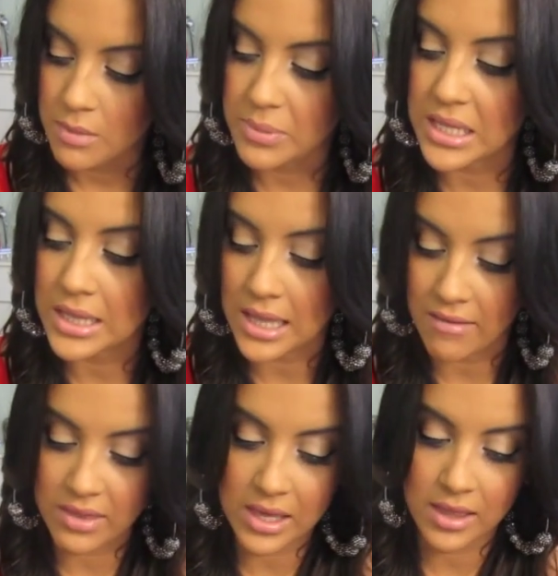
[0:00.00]
Been
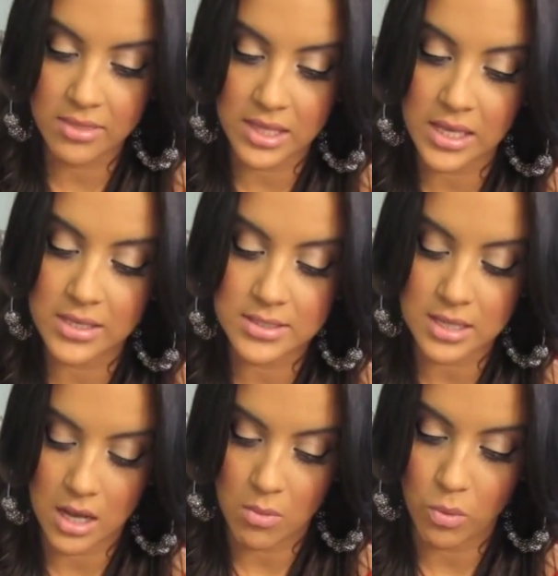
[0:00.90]
loving this
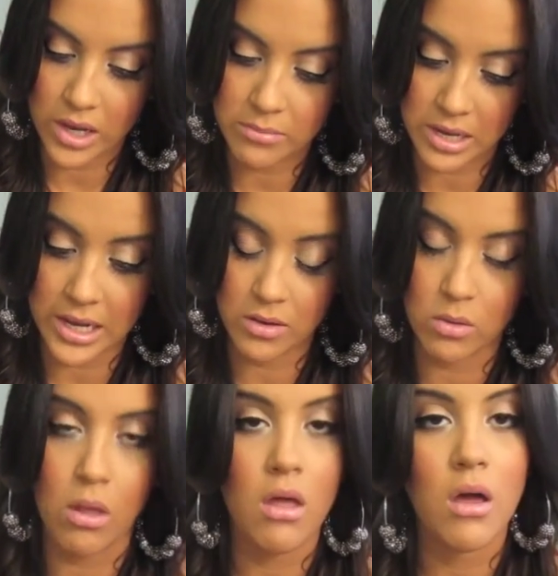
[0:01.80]
um, Wet and
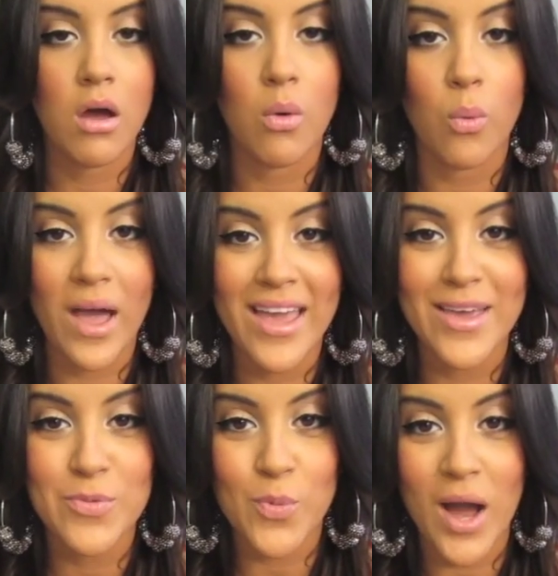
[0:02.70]
Wet
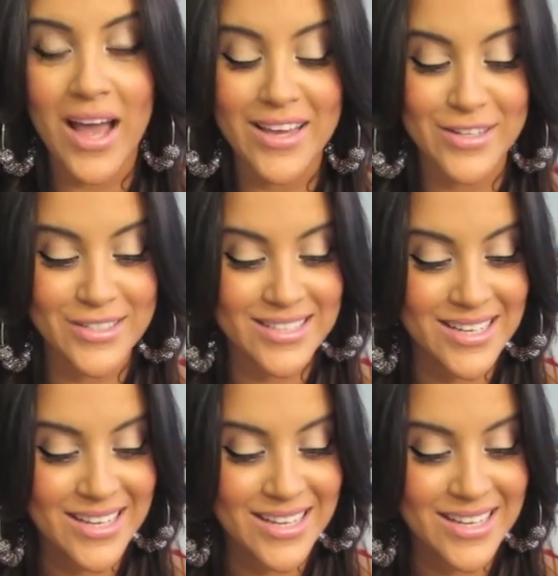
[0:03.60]
and Wild